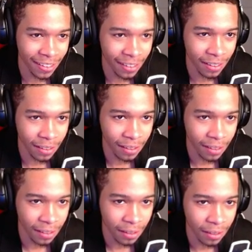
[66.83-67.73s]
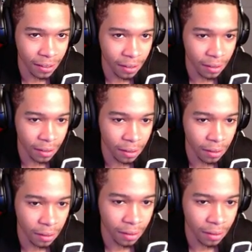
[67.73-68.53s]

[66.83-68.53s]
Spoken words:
(no one is talking)